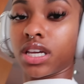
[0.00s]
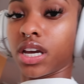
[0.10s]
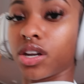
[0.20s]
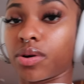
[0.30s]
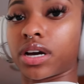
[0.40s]

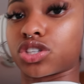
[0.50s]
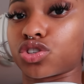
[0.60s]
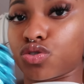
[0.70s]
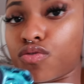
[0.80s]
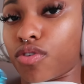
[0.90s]
Y'all know I got
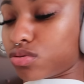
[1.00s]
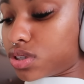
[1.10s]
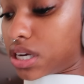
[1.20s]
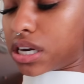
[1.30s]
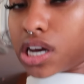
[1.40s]
two
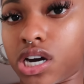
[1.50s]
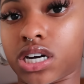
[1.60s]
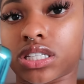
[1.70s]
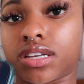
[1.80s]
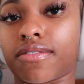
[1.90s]
phones. I got a
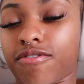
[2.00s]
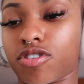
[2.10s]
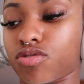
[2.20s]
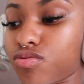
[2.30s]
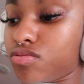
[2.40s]
content
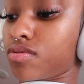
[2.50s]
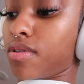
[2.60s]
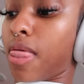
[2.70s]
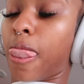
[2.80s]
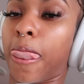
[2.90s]
phone
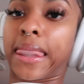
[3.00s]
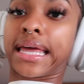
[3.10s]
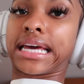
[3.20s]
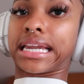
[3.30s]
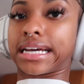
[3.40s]

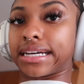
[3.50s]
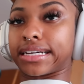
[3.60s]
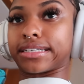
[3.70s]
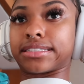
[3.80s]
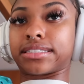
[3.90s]
and
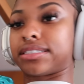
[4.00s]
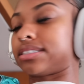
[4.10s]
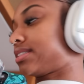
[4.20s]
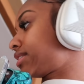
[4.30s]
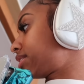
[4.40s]
I
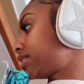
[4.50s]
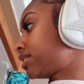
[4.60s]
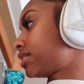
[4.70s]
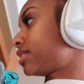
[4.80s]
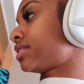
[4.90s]
got
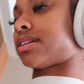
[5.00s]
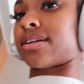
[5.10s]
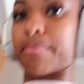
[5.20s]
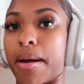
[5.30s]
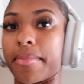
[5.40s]

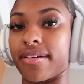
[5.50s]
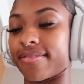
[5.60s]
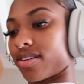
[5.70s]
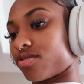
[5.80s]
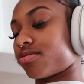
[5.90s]
my main
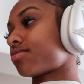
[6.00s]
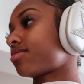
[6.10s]
phone.